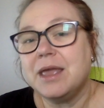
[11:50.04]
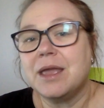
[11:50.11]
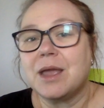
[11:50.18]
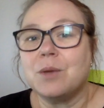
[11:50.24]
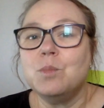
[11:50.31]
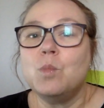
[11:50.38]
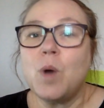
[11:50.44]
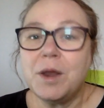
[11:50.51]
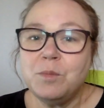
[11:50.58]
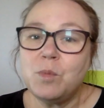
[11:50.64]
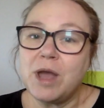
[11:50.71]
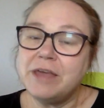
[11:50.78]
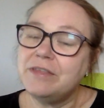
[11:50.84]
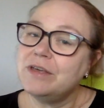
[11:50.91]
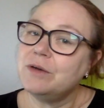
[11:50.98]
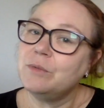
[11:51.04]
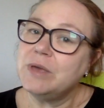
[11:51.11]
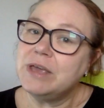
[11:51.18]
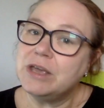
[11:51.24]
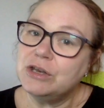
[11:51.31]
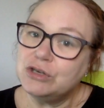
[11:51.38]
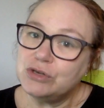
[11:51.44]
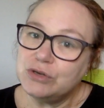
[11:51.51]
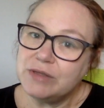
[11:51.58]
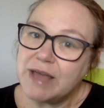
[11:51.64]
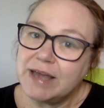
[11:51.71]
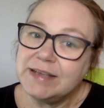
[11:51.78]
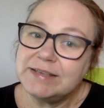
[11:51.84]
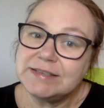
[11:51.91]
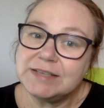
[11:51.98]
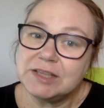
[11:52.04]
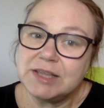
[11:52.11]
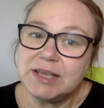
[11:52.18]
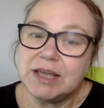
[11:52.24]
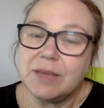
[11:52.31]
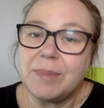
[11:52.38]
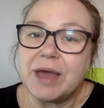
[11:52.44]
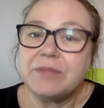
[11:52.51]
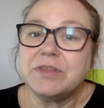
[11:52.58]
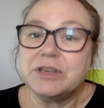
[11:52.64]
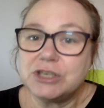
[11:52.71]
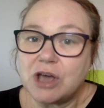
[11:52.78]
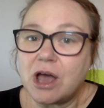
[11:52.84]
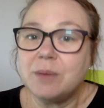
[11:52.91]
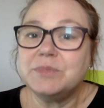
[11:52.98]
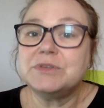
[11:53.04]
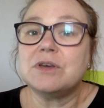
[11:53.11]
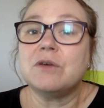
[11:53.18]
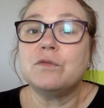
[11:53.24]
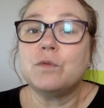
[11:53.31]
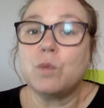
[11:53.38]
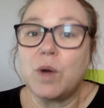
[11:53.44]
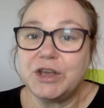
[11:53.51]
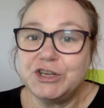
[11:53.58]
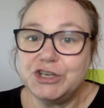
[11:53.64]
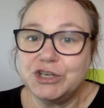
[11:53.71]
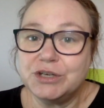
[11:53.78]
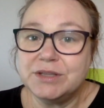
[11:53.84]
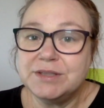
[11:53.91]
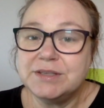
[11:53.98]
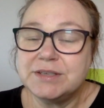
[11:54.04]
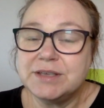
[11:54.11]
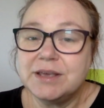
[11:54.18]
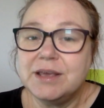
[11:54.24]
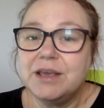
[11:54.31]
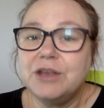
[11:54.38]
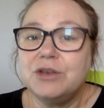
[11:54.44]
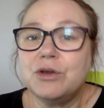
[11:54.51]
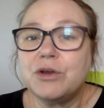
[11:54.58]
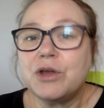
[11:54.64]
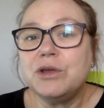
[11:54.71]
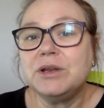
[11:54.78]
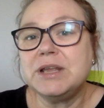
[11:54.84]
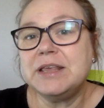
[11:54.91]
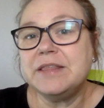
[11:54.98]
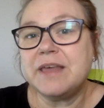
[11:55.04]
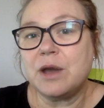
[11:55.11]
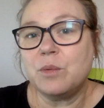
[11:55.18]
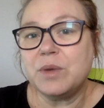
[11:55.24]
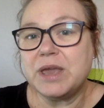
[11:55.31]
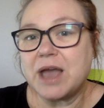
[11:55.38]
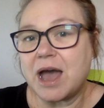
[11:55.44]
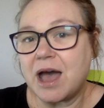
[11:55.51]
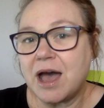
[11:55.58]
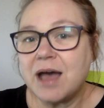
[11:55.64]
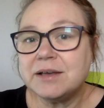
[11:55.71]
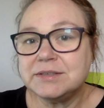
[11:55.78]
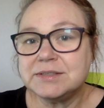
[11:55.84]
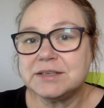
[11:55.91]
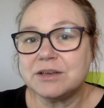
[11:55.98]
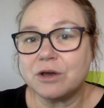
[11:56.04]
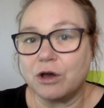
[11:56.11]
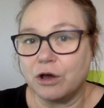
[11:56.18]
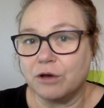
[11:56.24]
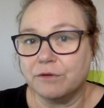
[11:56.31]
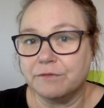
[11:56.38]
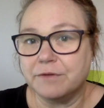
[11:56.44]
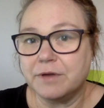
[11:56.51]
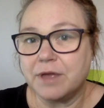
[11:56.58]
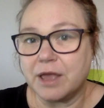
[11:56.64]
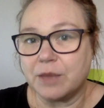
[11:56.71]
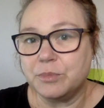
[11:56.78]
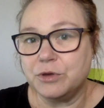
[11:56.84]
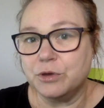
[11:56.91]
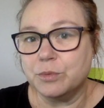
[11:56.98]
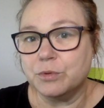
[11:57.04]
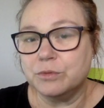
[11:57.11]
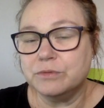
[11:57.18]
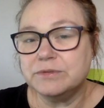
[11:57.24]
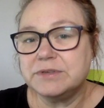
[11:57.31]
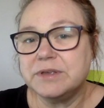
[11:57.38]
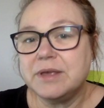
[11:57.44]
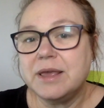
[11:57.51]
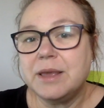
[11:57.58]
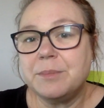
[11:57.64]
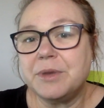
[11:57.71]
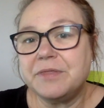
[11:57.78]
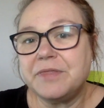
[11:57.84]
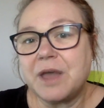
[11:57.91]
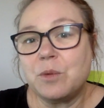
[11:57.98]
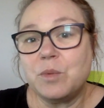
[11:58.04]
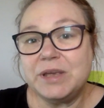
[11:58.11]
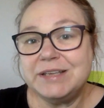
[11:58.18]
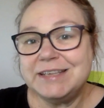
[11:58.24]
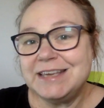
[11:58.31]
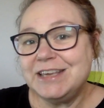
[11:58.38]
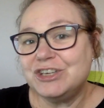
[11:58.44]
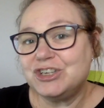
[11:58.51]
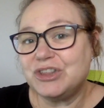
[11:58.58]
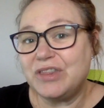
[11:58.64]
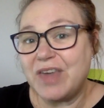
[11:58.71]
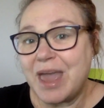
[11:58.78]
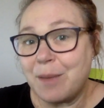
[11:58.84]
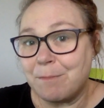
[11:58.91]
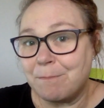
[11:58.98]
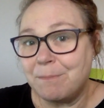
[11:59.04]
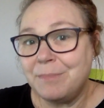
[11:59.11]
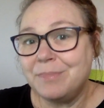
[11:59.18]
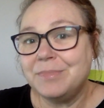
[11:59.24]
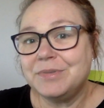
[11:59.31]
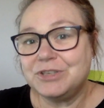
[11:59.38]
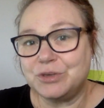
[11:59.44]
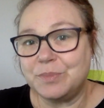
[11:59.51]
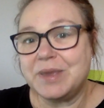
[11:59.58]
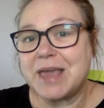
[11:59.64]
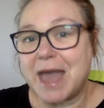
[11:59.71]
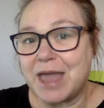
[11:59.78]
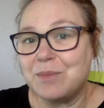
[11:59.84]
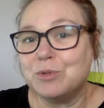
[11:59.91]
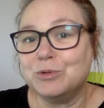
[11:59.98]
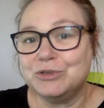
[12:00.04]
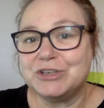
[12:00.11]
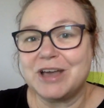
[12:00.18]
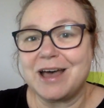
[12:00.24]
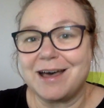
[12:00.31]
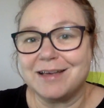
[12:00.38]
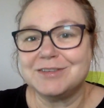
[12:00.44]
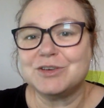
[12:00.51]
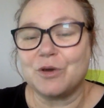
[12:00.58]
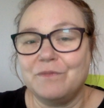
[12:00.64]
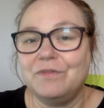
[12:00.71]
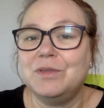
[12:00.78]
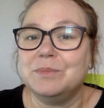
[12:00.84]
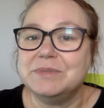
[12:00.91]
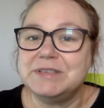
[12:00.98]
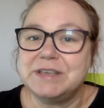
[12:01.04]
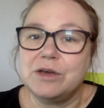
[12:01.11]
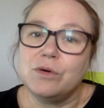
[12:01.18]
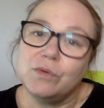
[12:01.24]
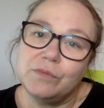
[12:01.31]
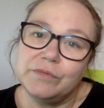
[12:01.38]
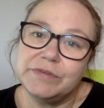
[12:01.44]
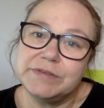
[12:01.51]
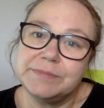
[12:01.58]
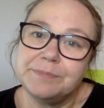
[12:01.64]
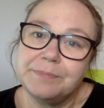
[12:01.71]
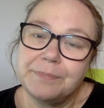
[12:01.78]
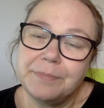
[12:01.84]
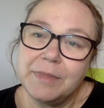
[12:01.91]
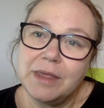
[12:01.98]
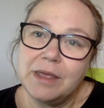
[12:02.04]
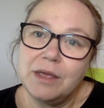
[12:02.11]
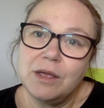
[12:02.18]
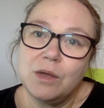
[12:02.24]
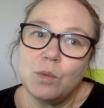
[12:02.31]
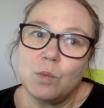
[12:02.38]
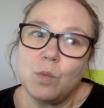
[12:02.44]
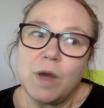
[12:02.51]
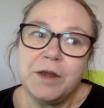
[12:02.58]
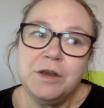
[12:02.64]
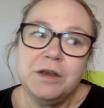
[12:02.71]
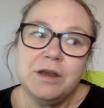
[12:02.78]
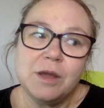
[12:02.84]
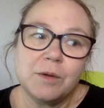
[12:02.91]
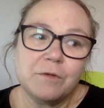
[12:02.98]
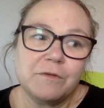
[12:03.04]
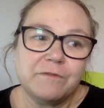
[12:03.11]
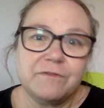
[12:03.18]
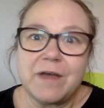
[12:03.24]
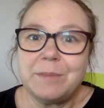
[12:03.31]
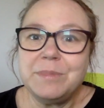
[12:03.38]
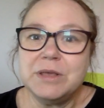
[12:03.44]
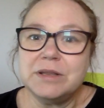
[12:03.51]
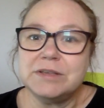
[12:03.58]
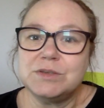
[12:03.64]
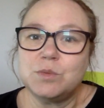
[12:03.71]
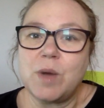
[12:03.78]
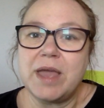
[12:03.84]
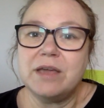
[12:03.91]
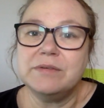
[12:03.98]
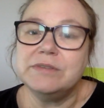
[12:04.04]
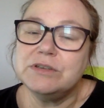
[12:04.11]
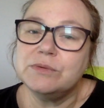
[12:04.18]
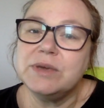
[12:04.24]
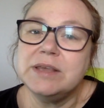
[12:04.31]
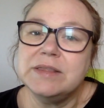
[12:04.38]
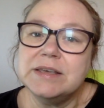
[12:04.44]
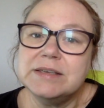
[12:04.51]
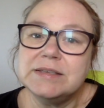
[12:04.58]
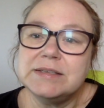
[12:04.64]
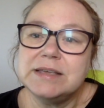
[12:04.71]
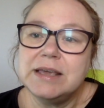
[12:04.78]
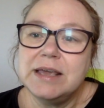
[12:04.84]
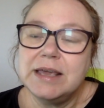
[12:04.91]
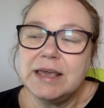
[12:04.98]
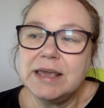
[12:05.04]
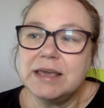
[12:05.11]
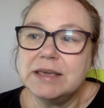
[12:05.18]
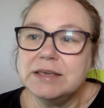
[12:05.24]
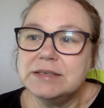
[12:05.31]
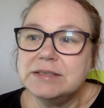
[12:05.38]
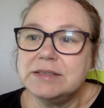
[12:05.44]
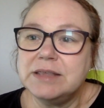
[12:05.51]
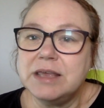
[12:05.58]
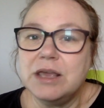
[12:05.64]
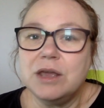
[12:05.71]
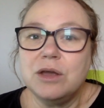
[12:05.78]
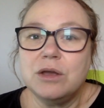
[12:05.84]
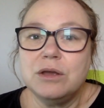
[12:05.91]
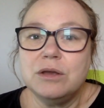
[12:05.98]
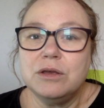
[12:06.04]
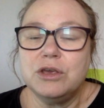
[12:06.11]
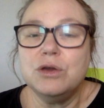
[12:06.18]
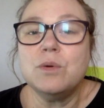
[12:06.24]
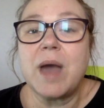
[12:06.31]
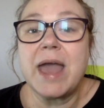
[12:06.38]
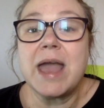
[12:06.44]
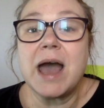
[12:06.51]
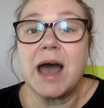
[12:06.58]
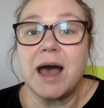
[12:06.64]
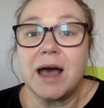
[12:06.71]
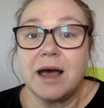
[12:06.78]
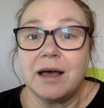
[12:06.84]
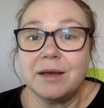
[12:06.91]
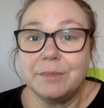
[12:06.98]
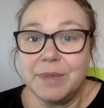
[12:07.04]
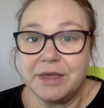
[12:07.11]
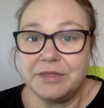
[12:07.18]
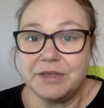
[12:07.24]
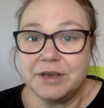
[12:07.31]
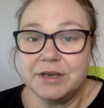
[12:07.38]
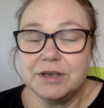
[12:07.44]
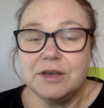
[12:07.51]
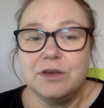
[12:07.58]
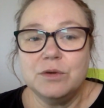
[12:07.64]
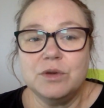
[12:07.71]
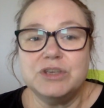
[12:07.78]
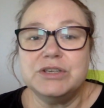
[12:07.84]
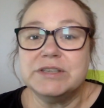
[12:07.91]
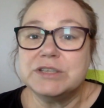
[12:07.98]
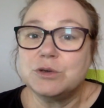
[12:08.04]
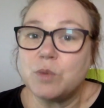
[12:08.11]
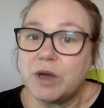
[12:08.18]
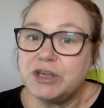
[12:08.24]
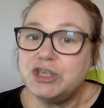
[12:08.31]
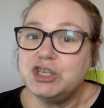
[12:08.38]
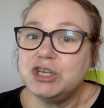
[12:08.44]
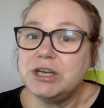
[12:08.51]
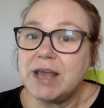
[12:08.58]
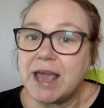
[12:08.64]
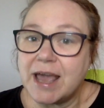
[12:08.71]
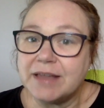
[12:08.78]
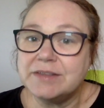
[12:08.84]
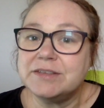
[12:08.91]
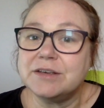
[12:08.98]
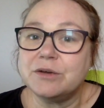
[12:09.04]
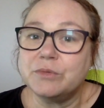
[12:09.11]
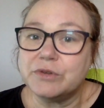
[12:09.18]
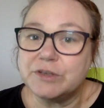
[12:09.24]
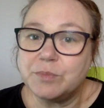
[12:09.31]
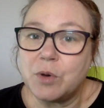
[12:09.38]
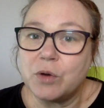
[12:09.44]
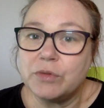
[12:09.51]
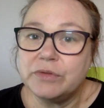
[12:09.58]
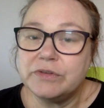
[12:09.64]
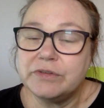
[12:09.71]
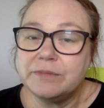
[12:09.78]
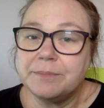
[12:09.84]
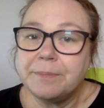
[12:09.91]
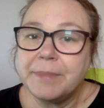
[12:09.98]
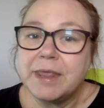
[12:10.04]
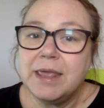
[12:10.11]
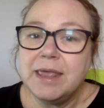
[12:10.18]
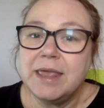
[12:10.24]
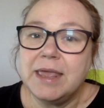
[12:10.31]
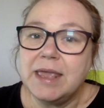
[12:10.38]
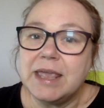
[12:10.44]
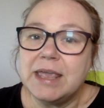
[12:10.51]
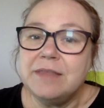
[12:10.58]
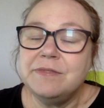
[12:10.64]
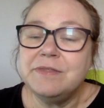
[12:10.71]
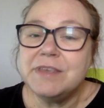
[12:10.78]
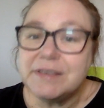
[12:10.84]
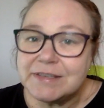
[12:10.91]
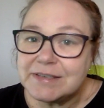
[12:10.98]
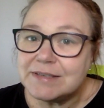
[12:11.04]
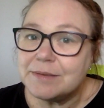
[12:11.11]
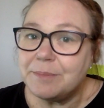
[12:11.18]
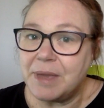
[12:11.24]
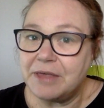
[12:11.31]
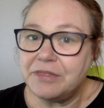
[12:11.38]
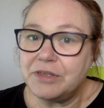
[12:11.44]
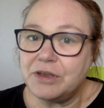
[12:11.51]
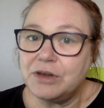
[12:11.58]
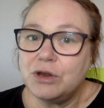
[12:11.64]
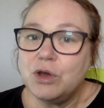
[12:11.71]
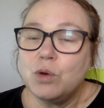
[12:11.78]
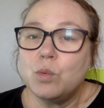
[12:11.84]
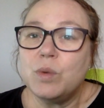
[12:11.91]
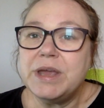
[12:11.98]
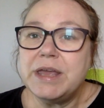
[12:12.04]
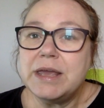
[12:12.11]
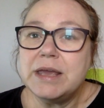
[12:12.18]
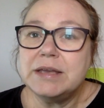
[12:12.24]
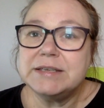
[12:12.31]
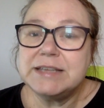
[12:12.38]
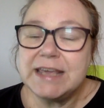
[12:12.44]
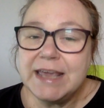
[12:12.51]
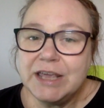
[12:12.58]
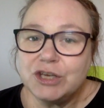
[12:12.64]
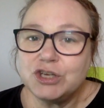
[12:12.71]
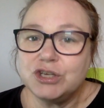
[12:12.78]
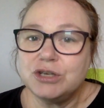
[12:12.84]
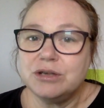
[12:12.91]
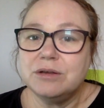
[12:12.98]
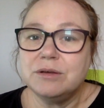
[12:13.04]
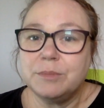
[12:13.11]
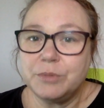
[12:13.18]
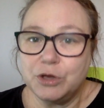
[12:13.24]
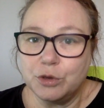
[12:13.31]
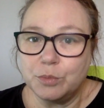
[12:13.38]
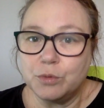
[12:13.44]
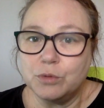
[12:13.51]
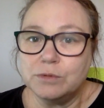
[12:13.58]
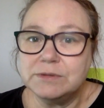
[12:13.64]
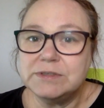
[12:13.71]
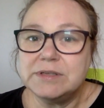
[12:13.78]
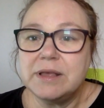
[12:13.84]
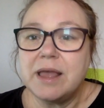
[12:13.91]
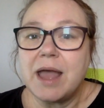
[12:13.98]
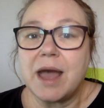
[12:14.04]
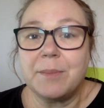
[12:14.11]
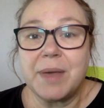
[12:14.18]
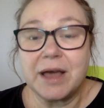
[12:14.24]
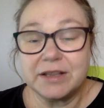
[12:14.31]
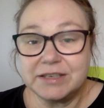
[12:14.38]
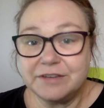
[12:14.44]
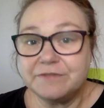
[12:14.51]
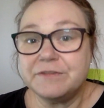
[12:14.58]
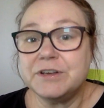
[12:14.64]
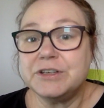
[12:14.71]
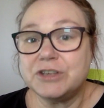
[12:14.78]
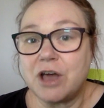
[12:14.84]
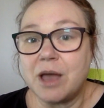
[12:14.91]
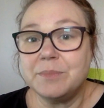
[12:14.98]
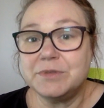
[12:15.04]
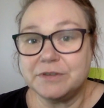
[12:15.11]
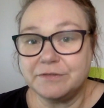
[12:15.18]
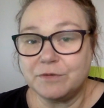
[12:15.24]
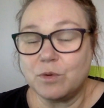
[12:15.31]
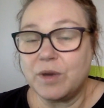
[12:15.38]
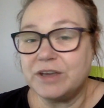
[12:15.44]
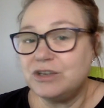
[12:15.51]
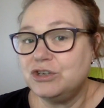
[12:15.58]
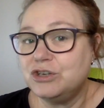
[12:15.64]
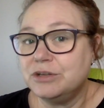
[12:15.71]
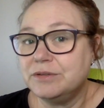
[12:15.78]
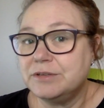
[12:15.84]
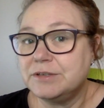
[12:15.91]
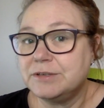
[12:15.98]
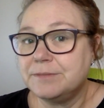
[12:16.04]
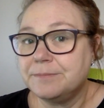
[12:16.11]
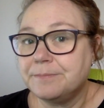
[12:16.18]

And one way that we can do that is to think about the types of questions, not only that we ask of our pupils, but that we teach them to be able to ask themselves. One fabulous way of doing this is the QAR method, which is question, answer, response. In this method, we teach pupils about different types of questions.